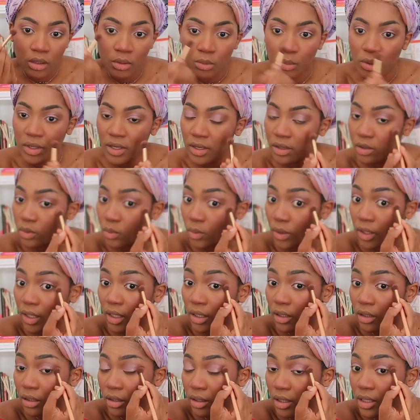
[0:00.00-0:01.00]
But
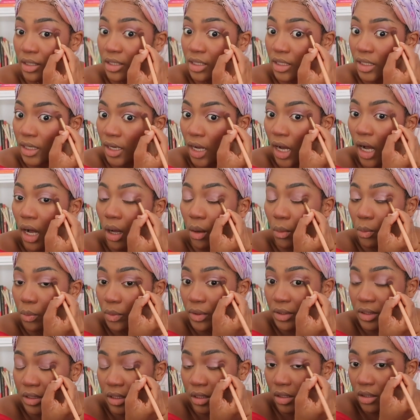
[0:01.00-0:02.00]
anyway, it did
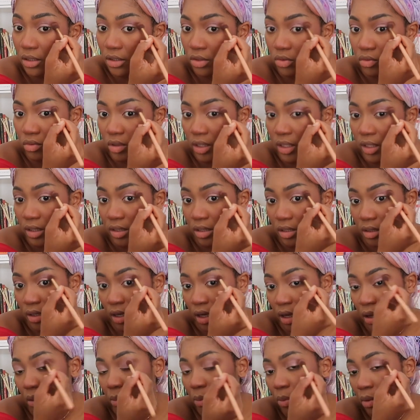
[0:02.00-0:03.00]
help. It really did
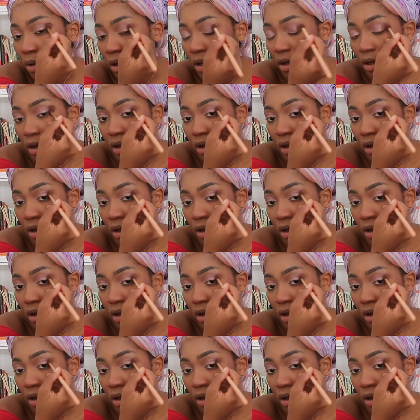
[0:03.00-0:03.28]
help.